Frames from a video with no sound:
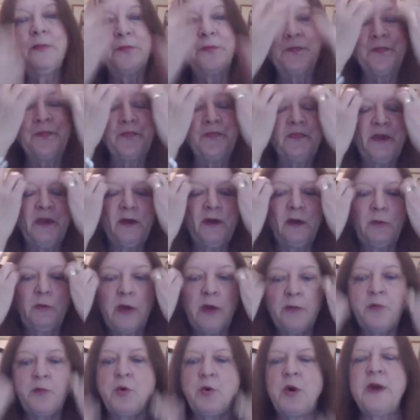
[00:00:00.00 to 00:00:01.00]
But,
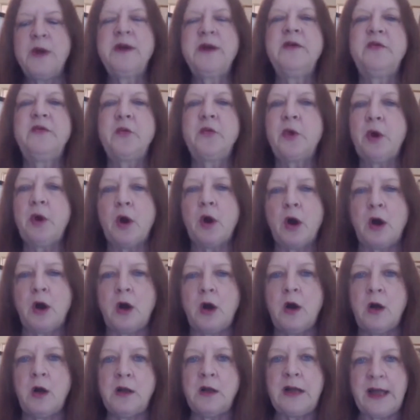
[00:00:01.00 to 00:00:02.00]
you know, my point is
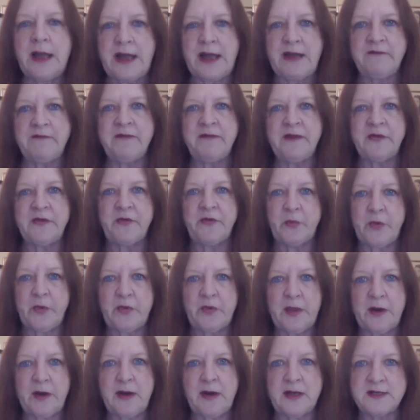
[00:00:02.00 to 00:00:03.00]
we all have
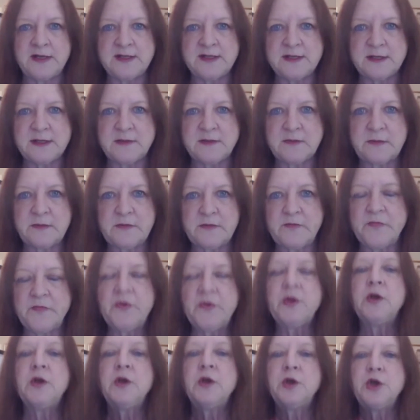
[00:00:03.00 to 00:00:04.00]
this within us.
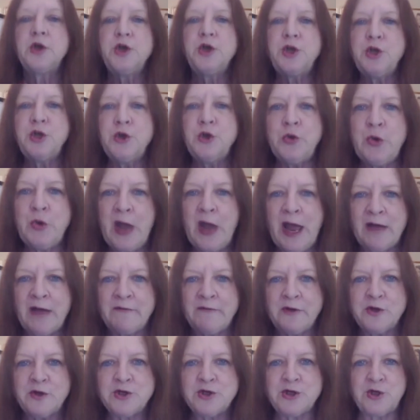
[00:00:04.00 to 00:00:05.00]

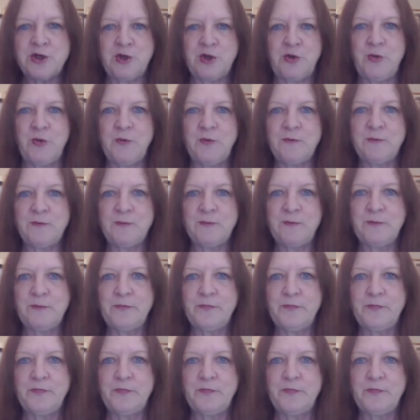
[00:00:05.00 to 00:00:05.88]
You have it too.